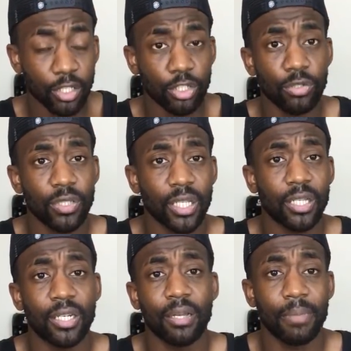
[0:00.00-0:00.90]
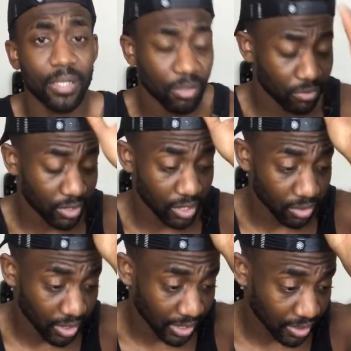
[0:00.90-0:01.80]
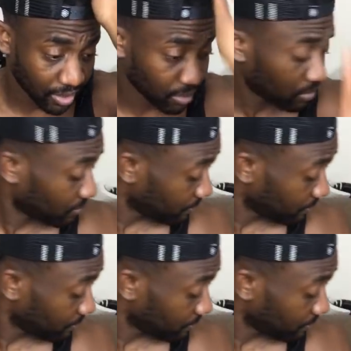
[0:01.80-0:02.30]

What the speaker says: Jose and that. Man's not really on that still.